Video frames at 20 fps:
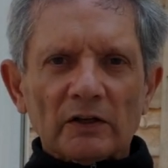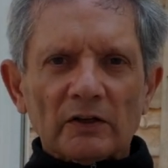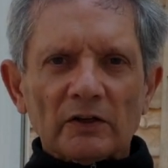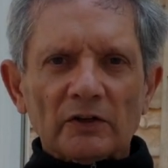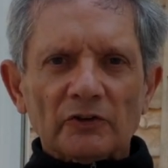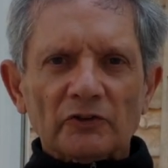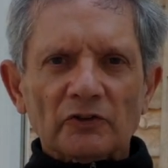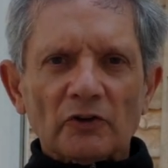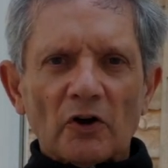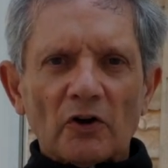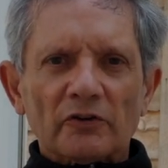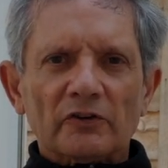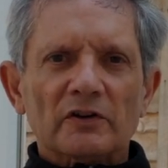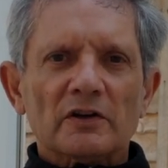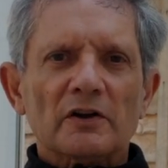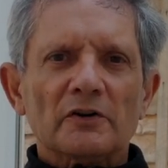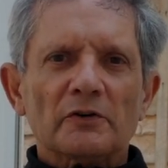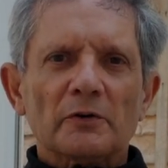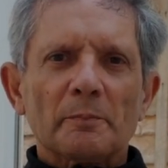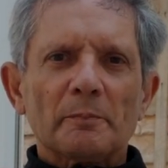shot,
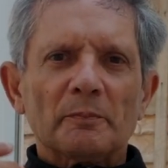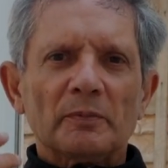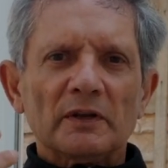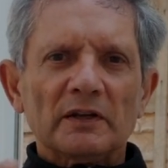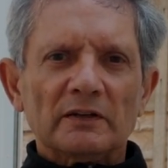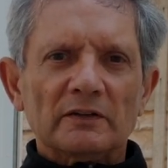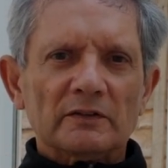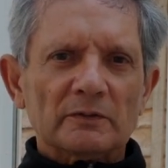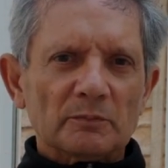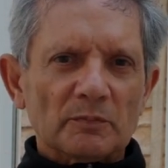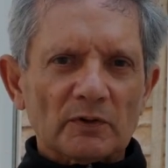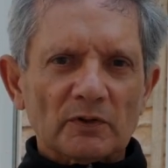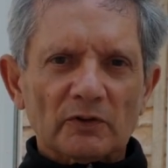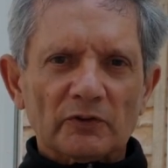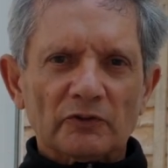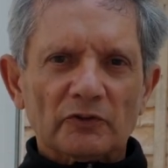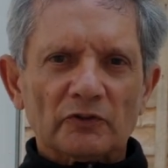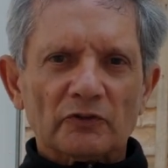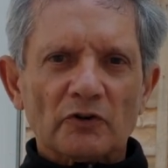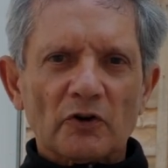a repeatable
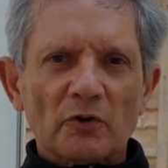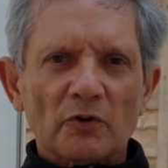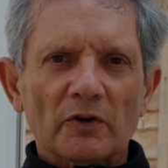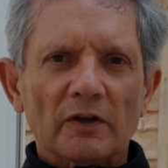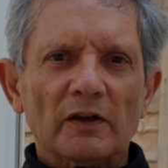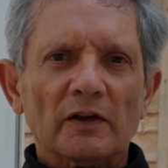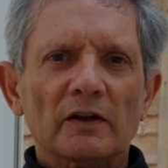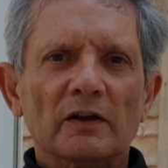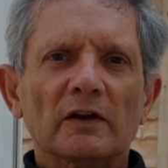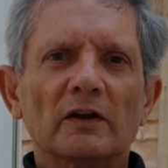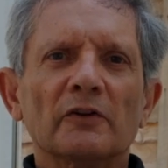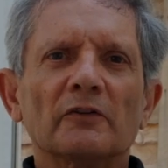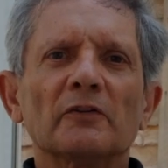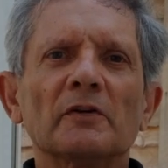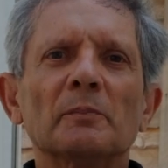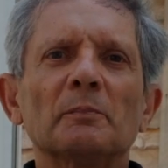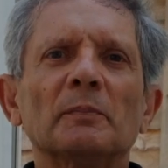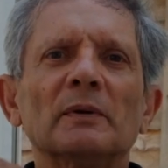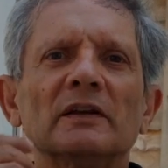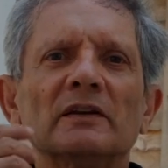stroke, a
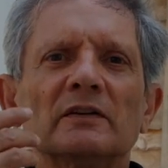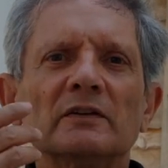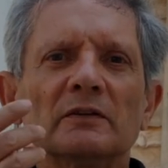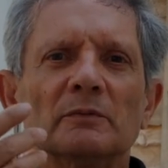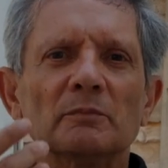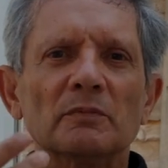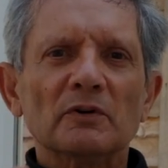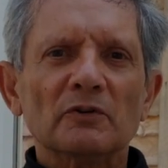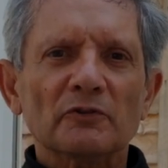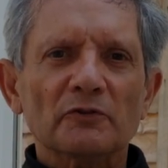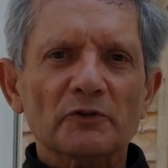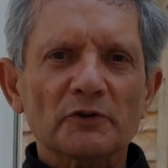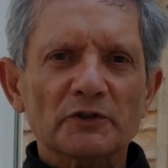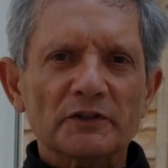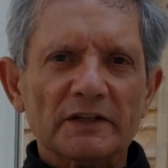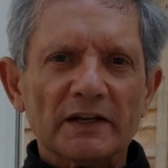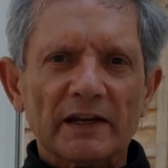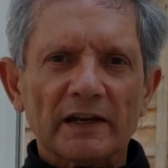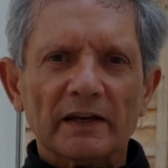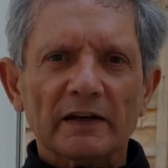repeatable
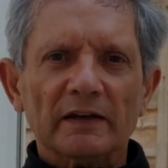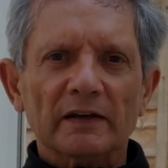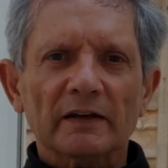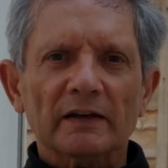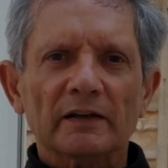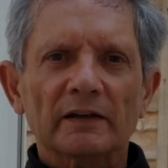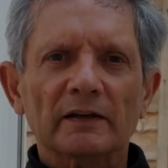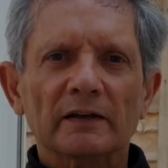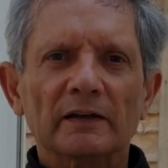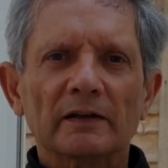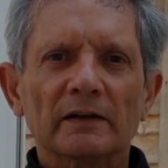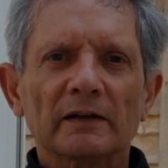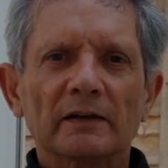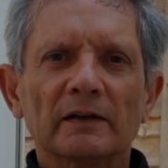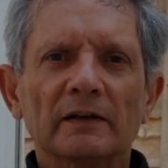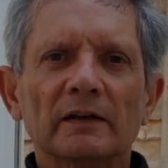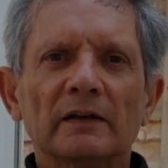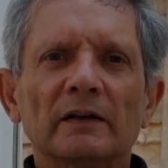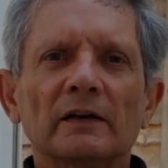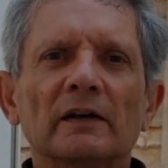routine,
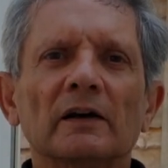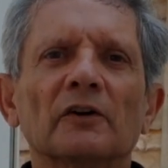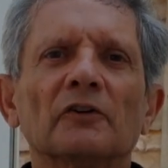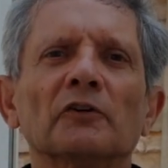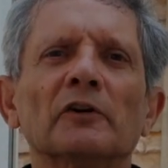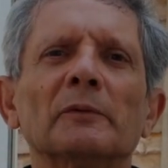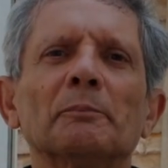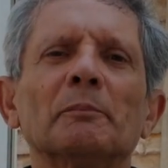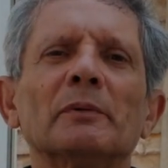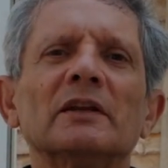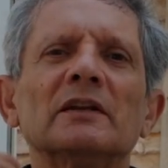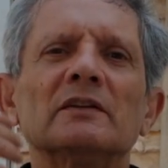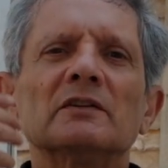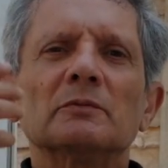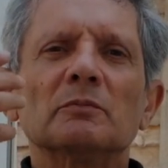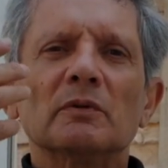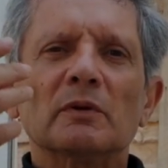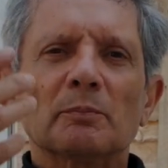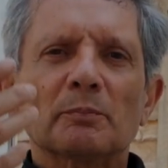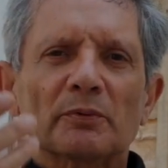a
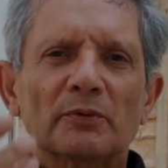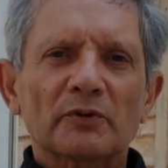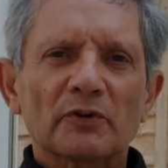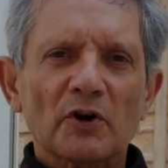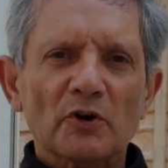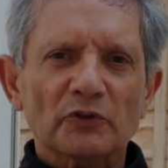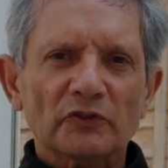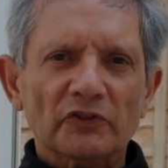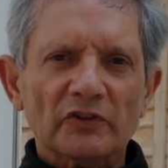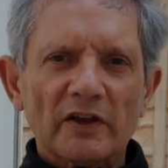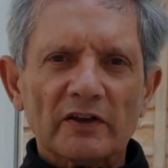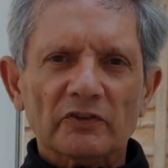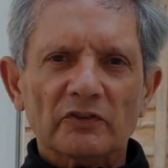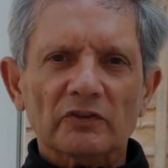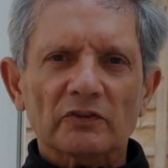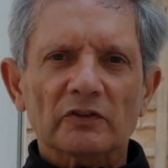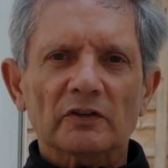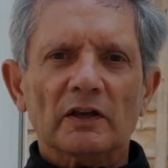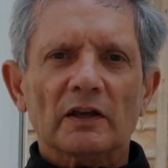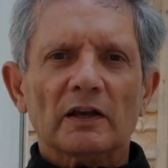repeatable
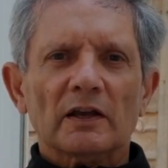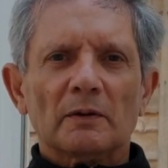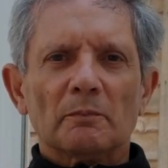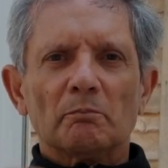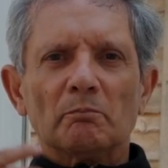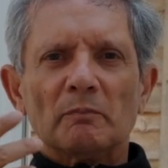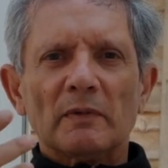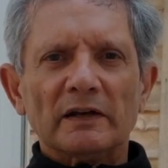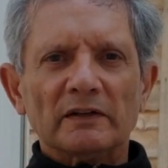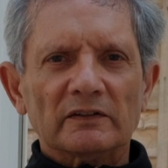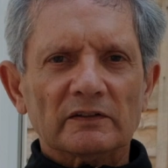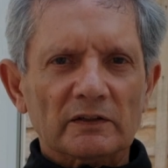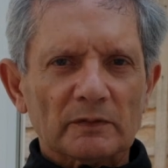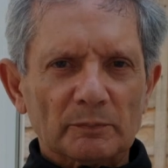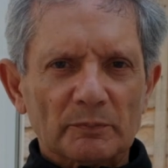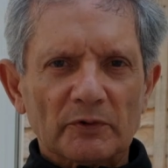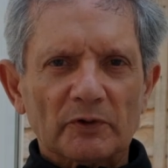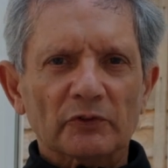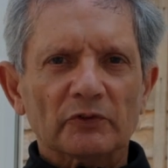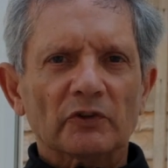process, mental
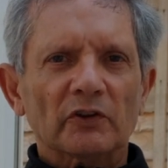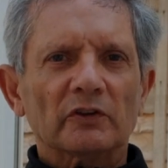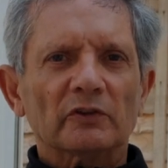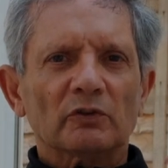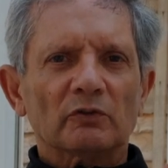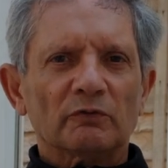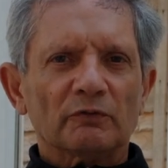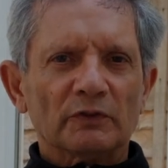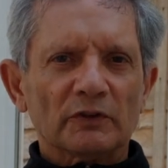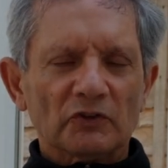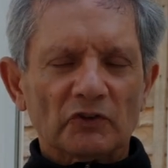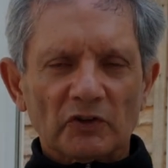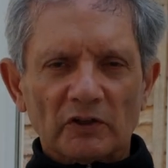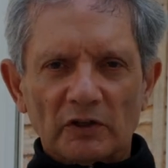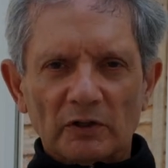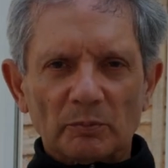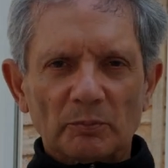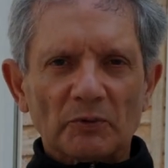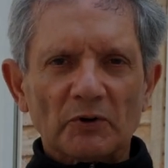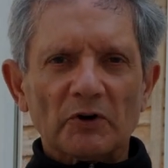process,
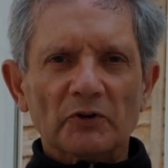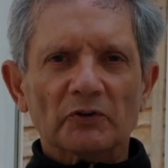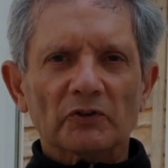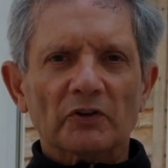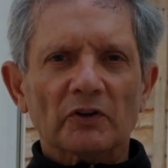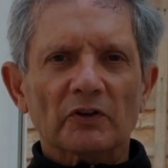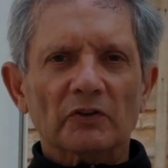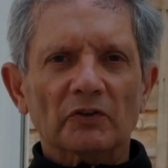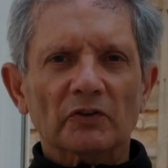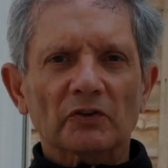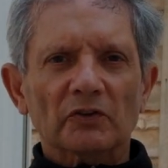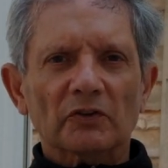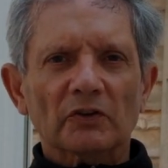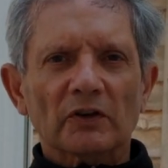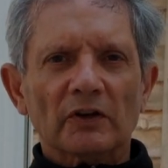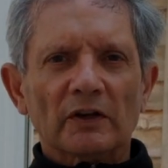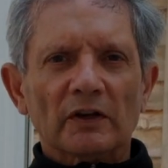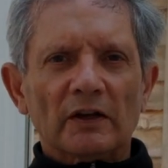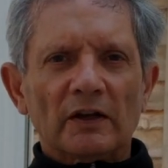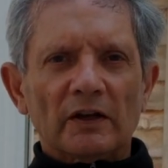physical process.
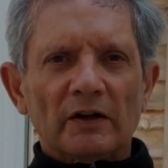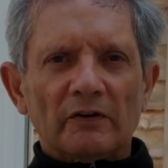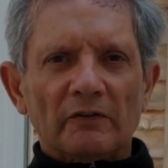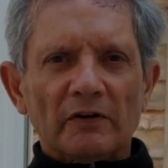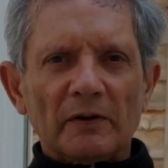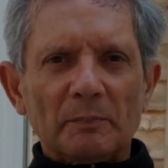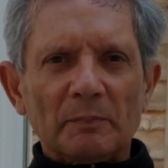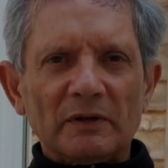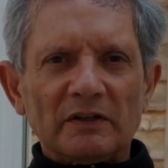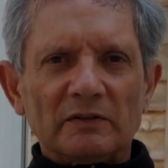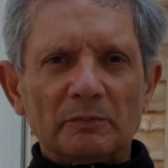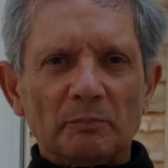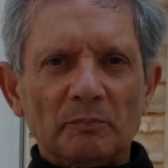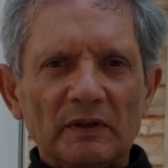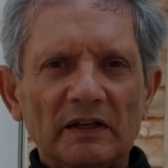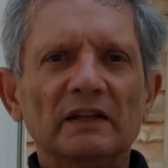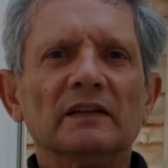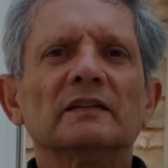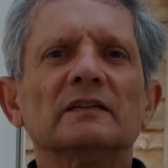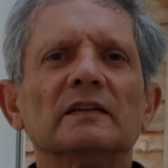
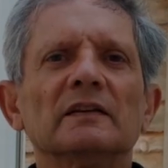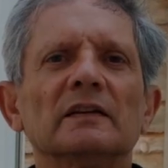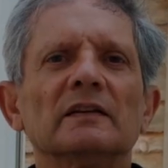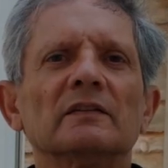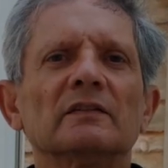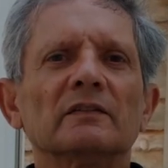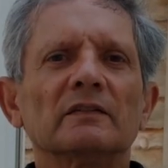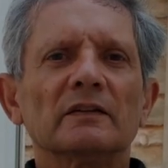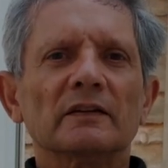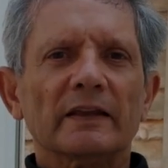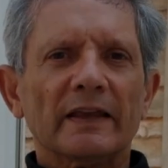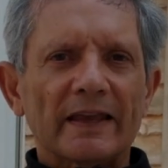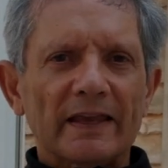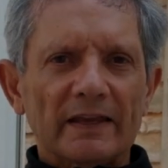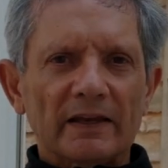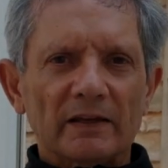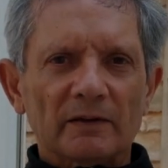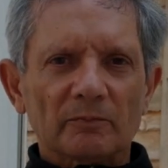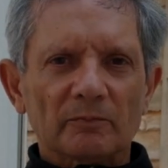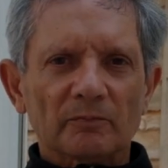Repeatability is the
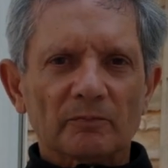key.